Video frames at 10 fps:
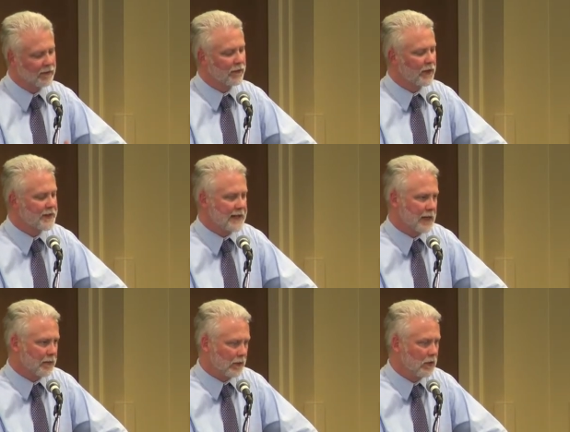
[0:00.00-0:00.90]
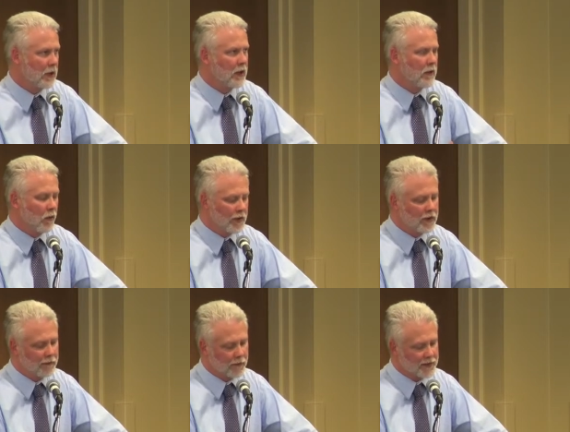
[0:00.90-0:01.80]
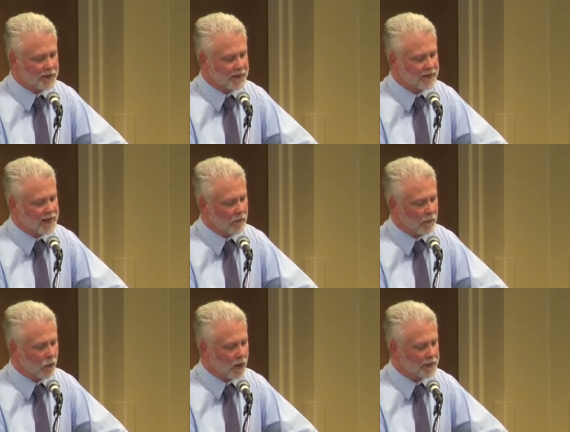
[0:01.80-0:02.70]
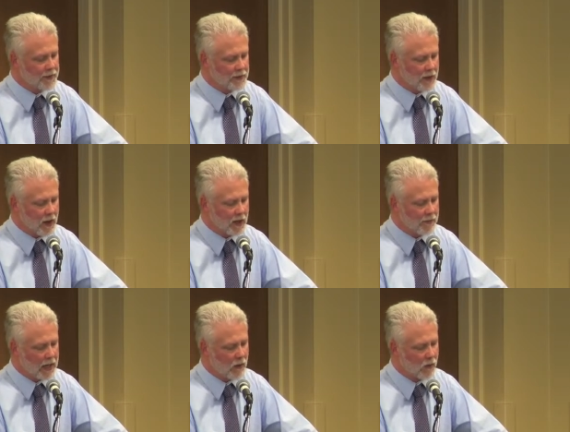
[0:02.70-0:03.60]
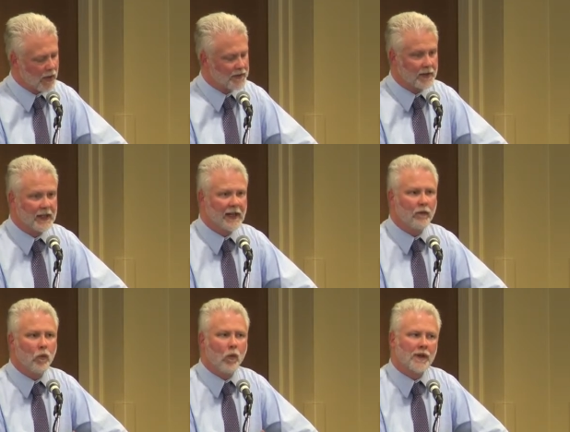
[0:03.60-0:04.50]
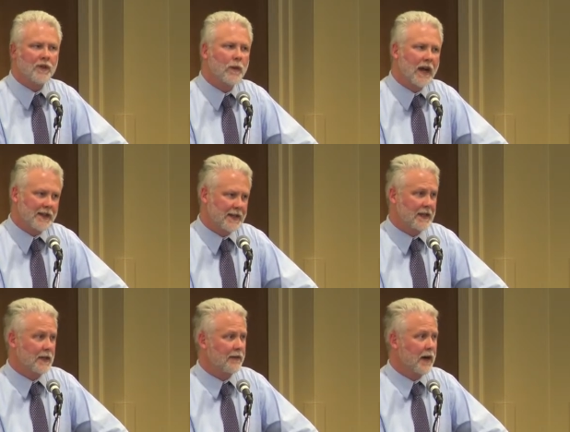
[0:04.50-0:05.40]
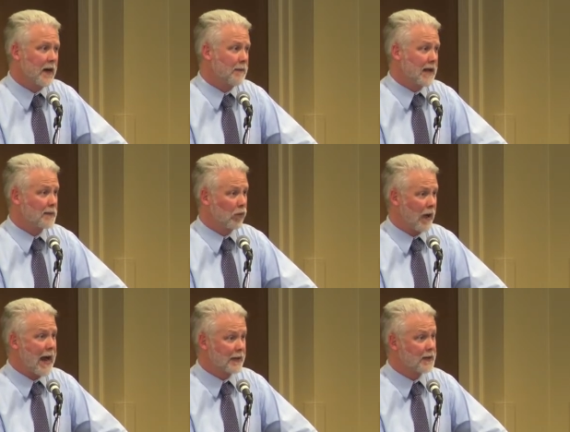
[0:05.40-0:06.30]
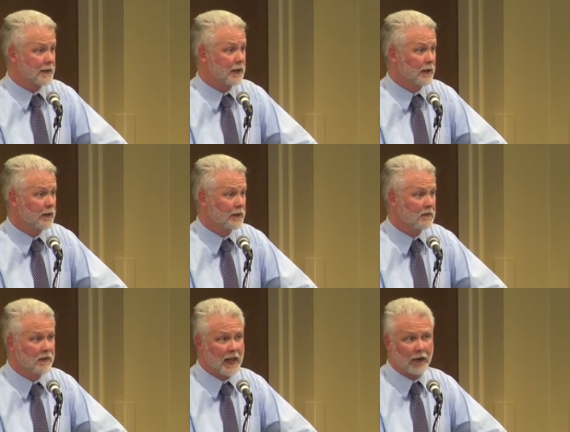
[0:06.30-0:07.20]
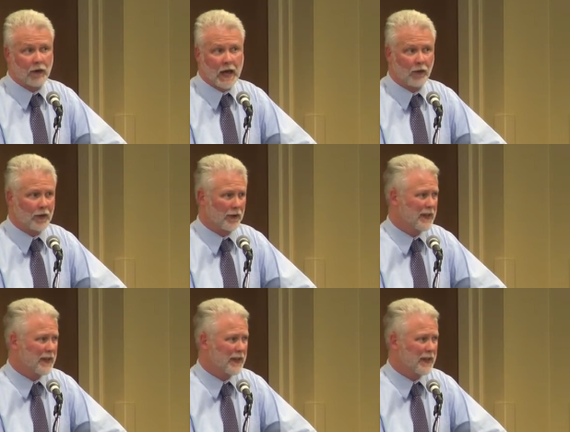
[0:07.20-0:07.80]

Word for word: For example, one of the first things that we wanted to talk about was if once we identify best practices that are out there,